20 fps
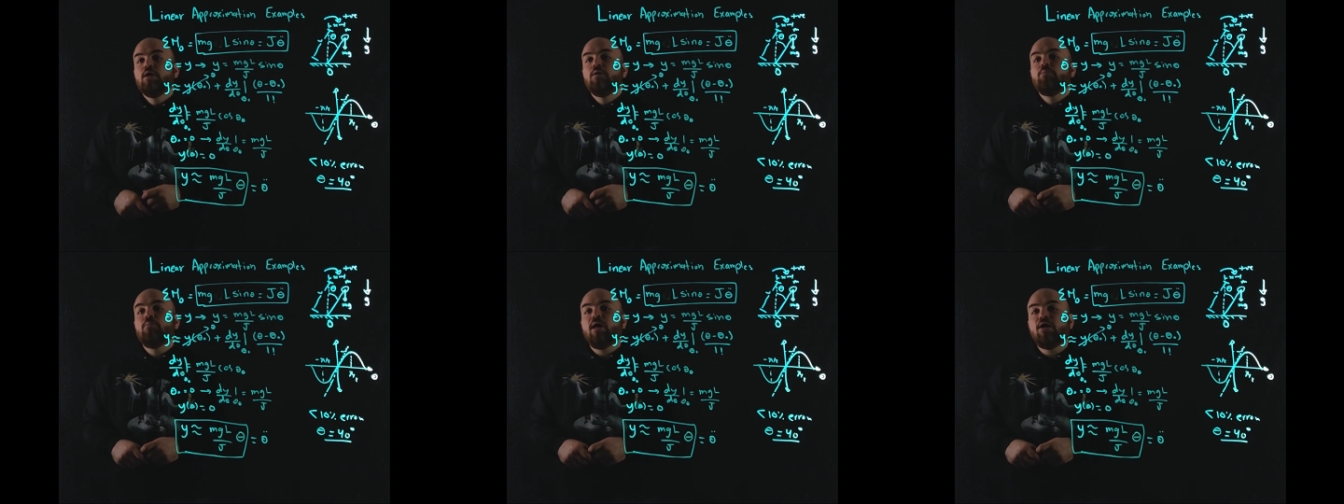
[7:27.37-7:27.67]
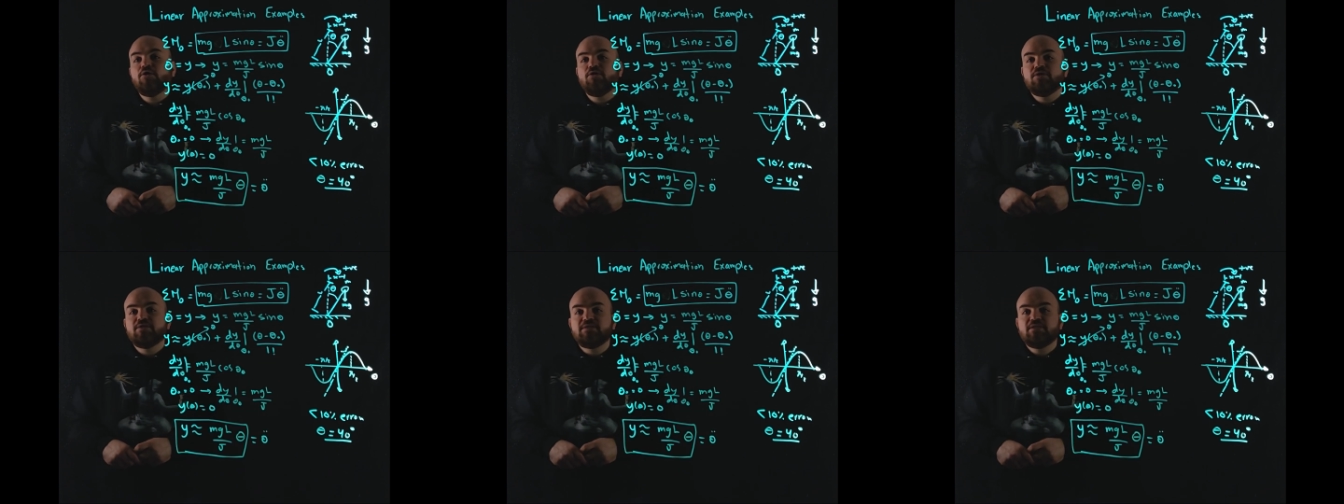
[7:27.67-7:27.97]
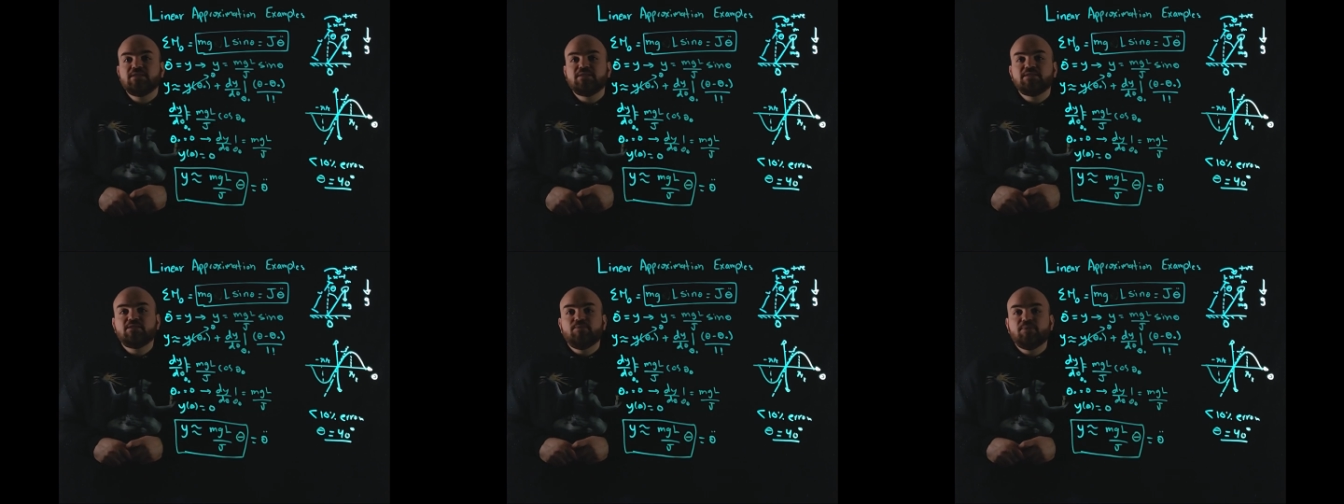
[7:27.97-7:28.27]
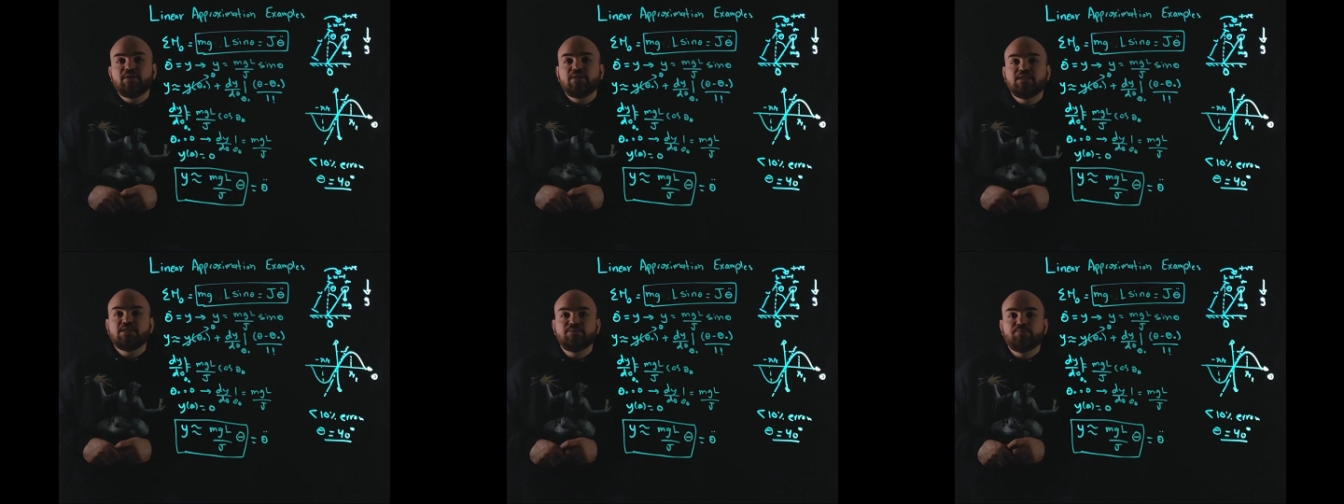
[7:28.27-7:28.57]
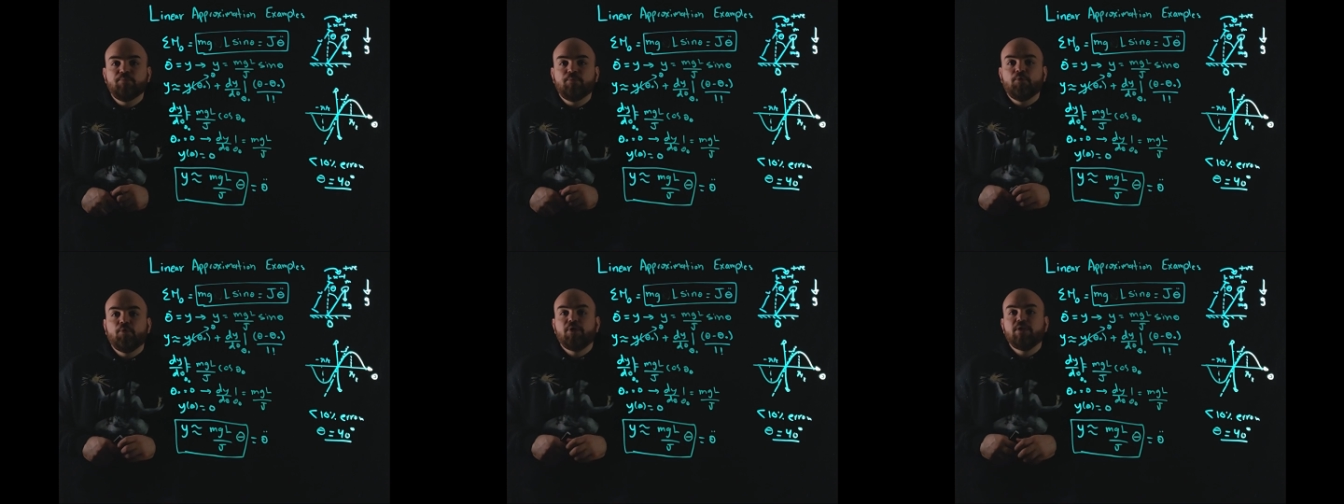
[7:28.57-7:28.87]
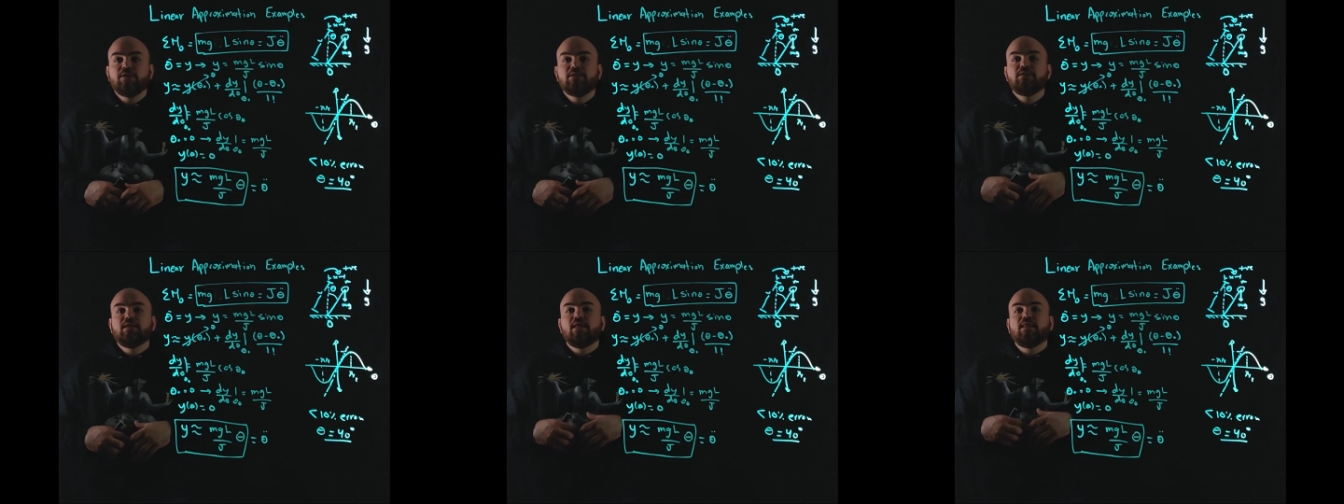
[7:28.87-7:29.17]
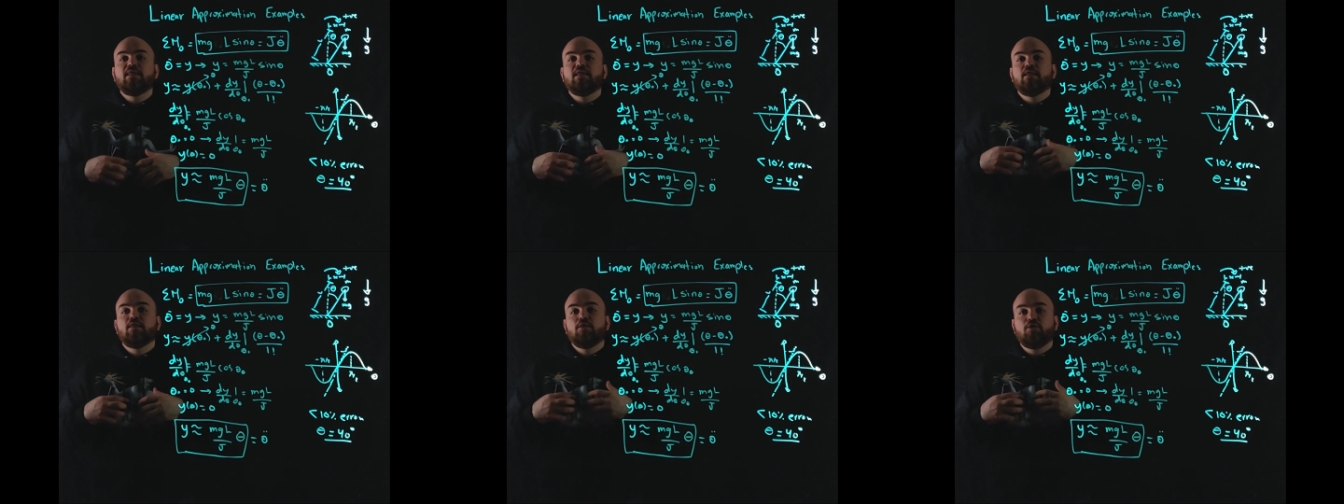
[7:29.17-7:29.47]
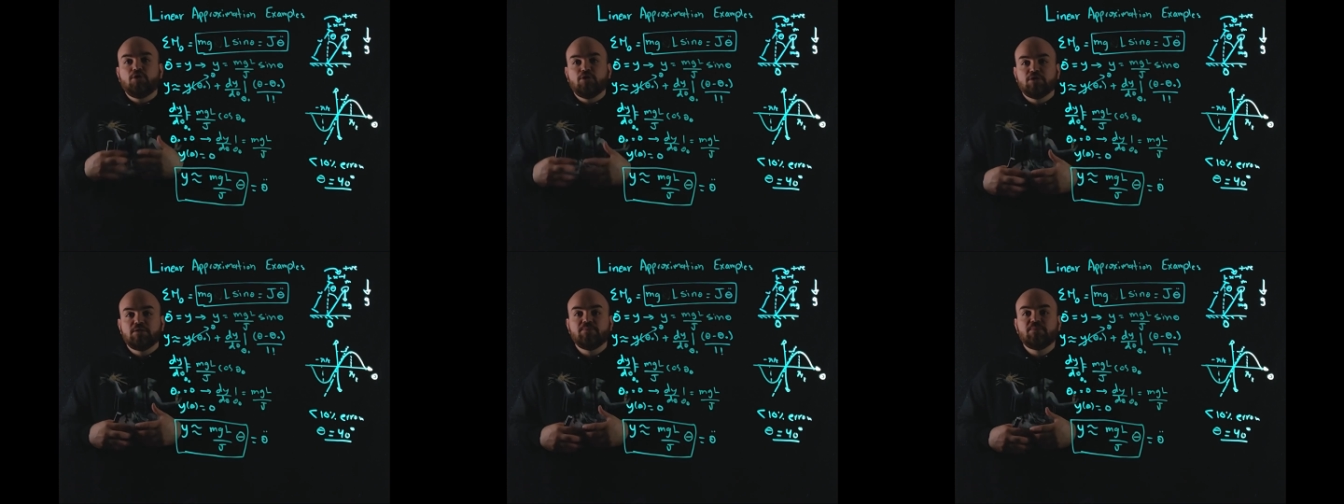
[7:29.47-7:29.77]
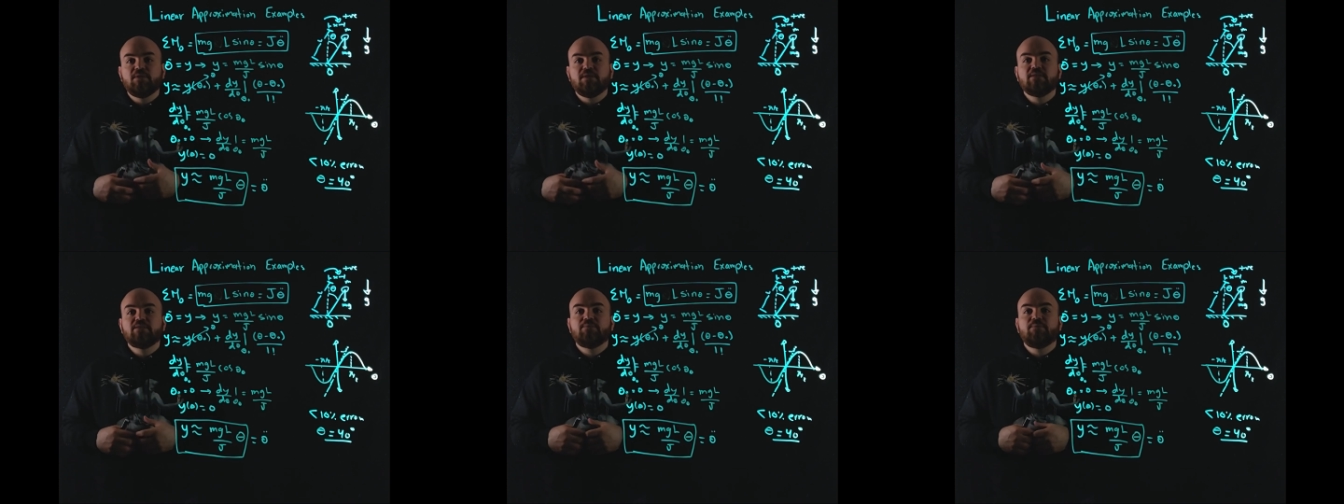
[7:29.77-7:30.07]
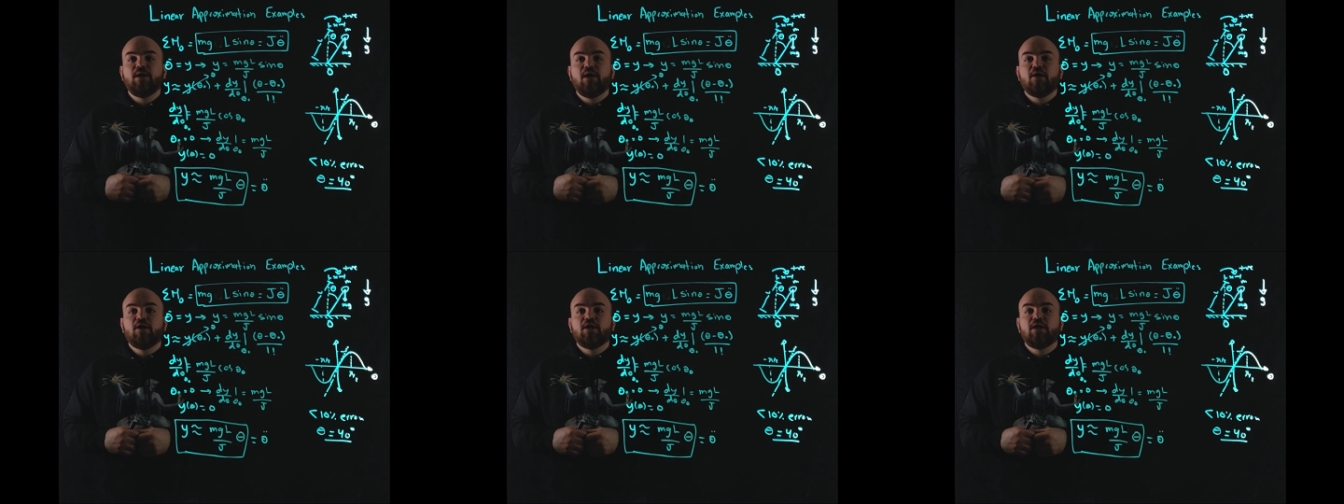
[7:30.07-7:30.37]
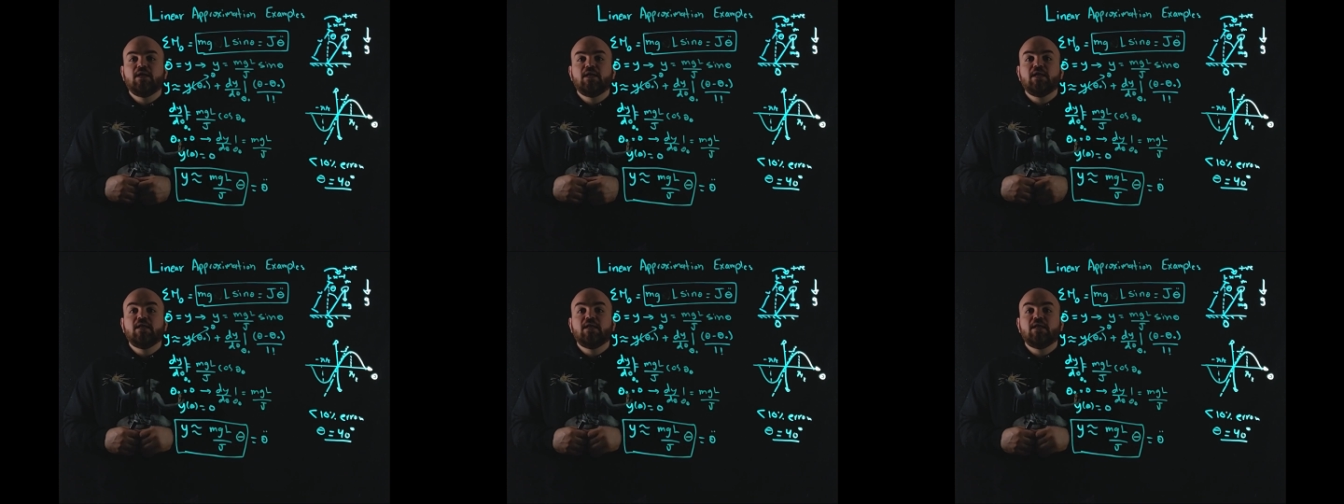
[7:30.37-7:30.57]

model the system at this point and then learn some things about it,